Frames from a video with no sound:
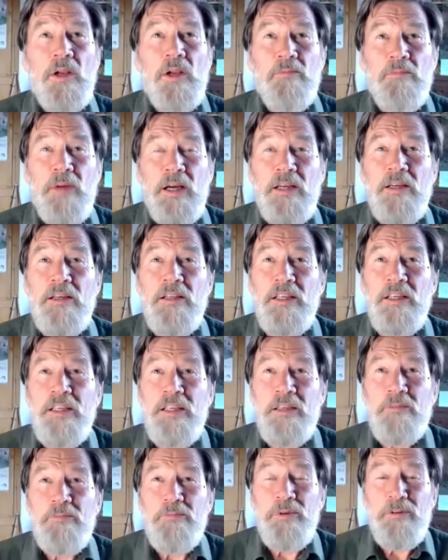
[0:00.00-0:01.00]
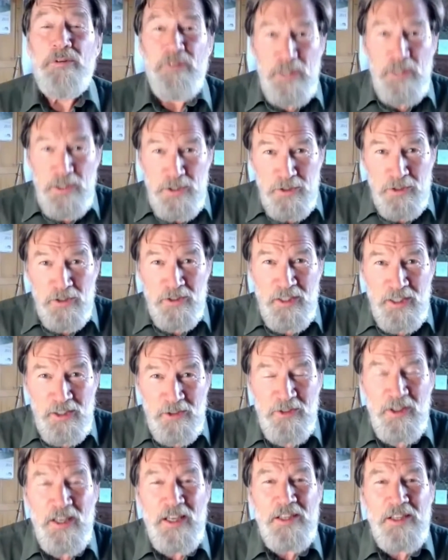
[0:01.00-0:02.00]
my early professional
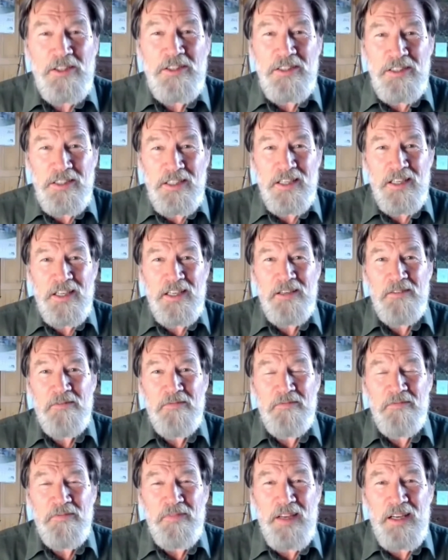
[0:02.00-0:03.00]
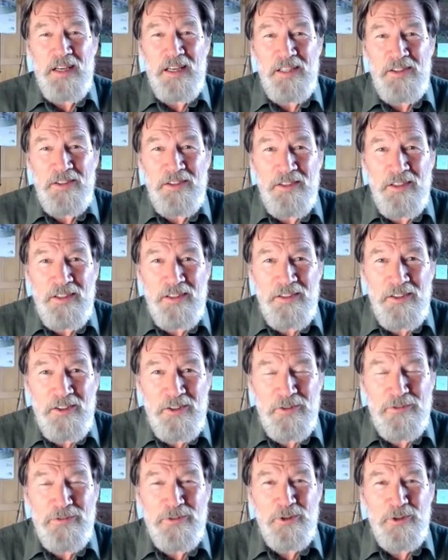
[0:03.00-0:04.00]
years, yes. I had the
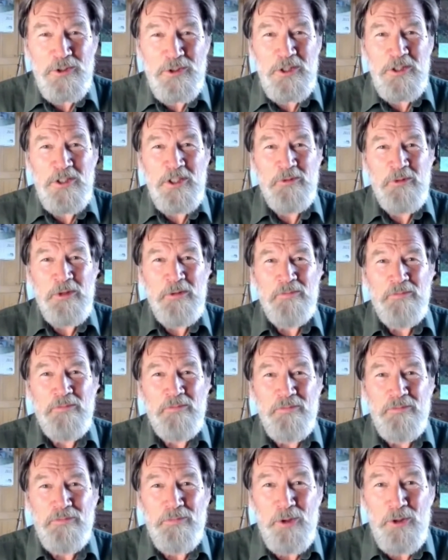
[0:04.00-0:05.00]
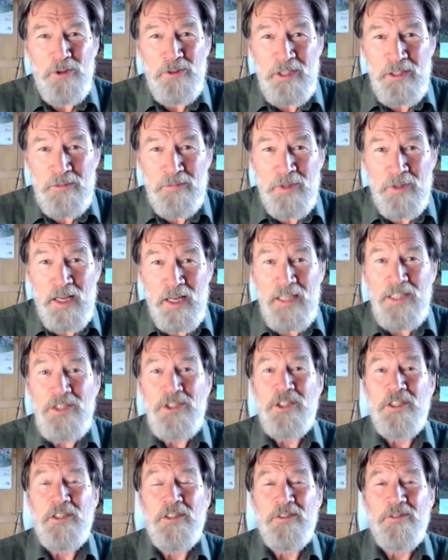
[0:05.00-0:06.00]
good fortune to be born in
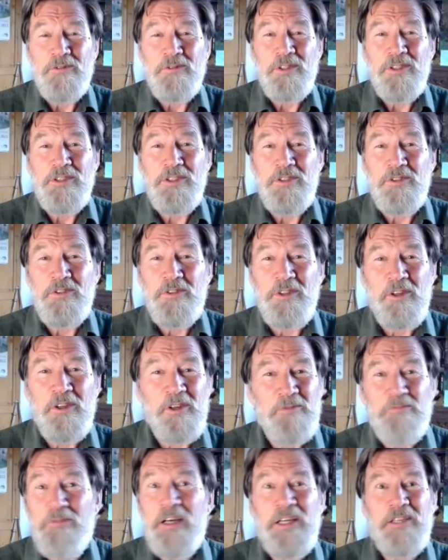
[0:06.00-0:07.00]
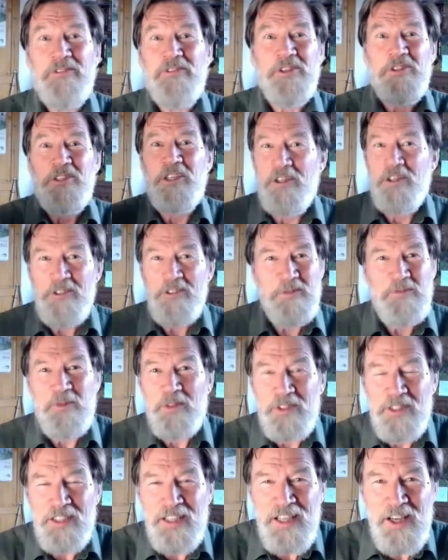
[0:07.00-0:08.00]
Malaysia, which is, a biodiversity
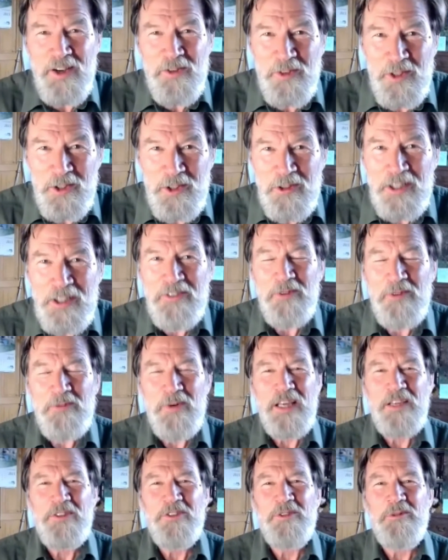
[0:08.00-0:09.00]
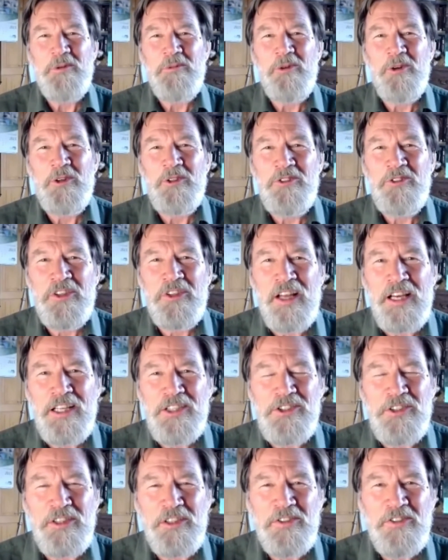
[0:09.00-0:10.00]
hotspot, and what a wonderful place to be born as a
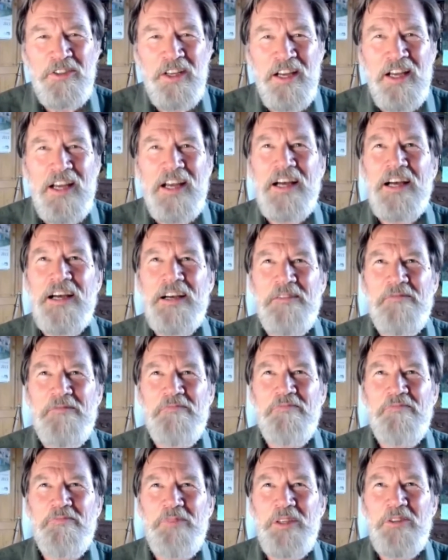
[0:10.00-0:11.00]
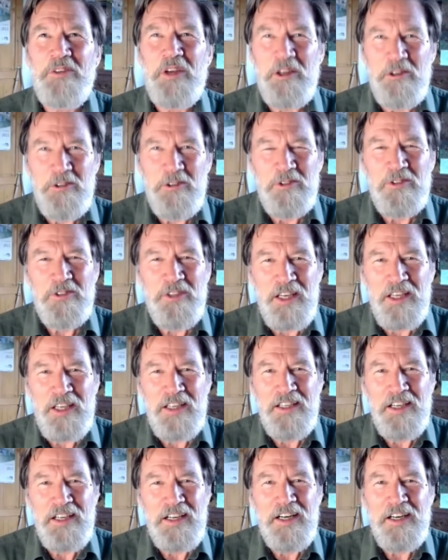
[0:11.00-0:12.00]
naturalist. But as I always
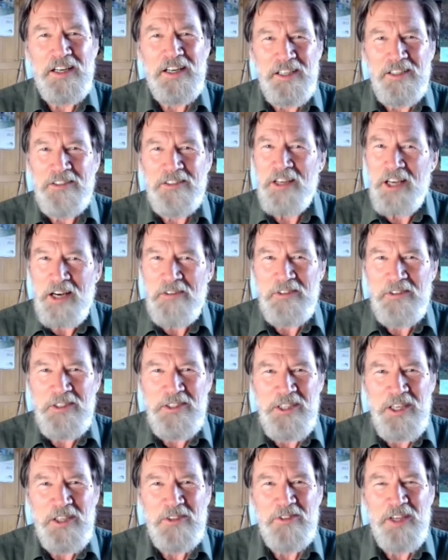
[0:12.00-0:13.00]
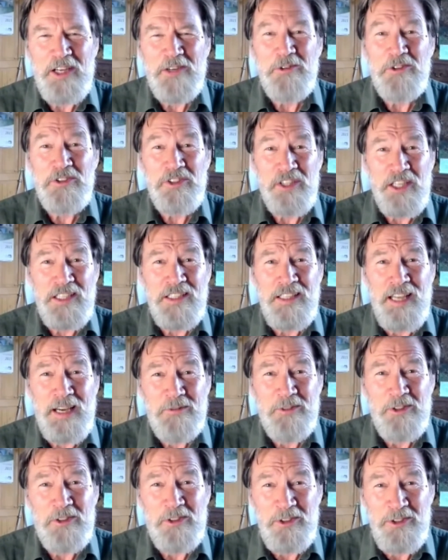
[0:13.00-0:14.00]
say, only half in jest, I was
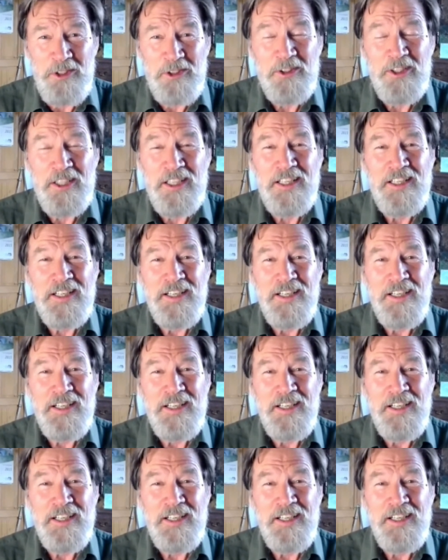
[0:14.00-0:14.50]
kidnapped as a toddler